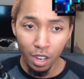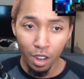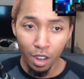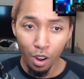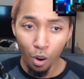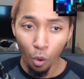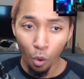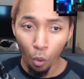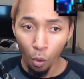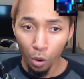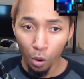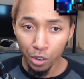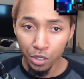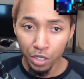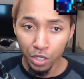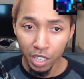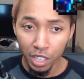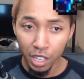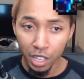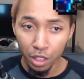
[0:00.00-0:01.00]
or you
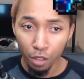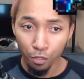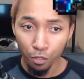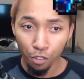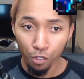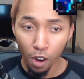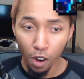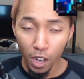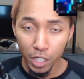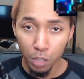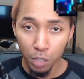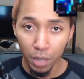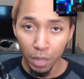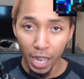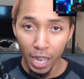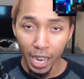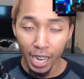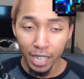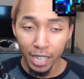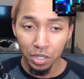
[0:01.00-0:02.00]
can get the Frost
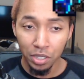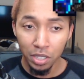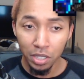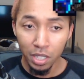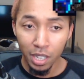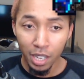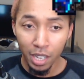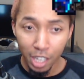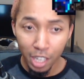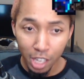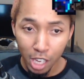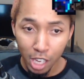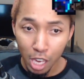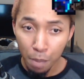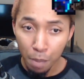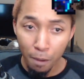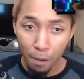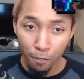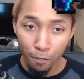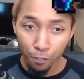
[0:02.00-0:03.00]
Blast,
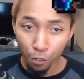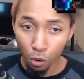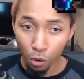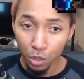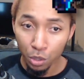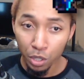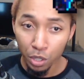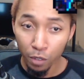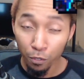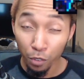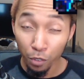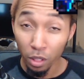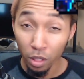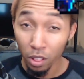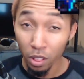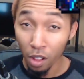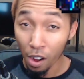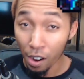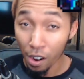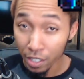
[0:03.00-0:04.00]
keep it frozen for
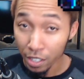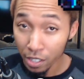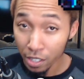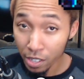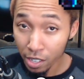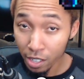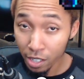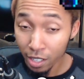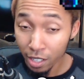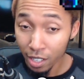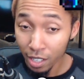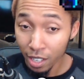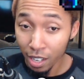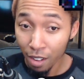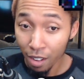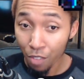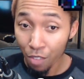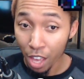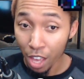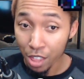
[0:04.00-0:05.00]
longer,
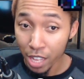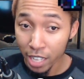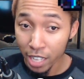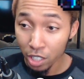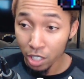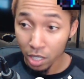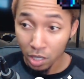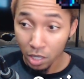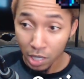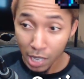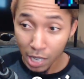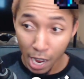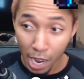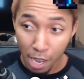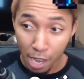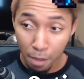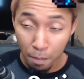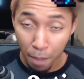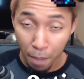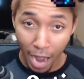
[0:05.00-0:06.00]
and then just
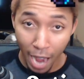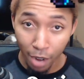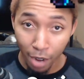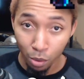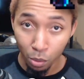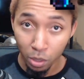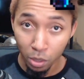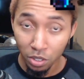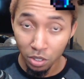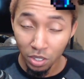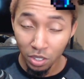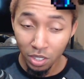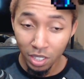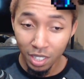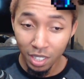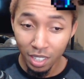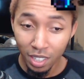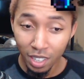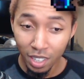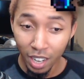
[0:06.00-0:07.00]
kite backwards
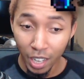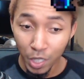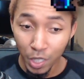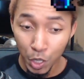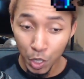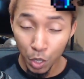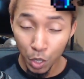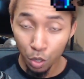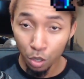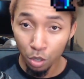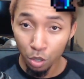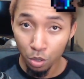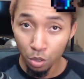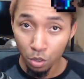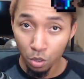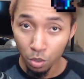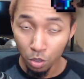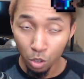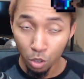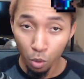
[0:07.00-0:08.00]

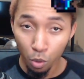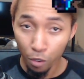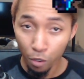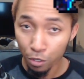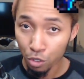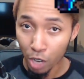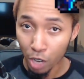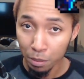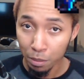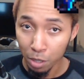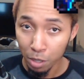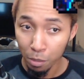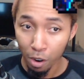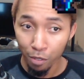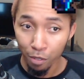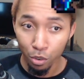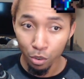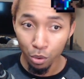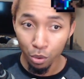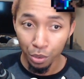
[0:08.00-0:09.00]
until your wolf traps come
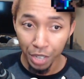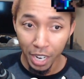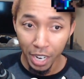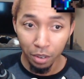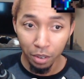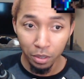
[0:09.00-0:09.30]
off cooldown.